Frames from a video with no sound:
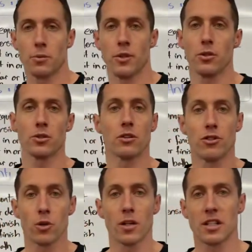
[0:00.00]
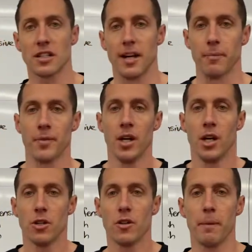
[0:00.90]
When you serve short to them,
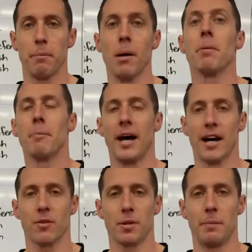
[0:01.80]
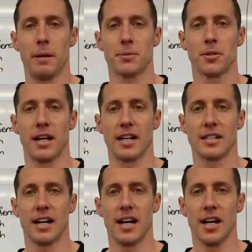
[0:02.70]
do they bump it back with the pips or
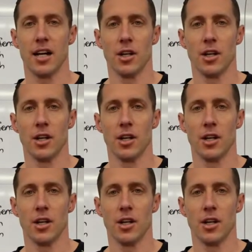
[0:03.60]
anti?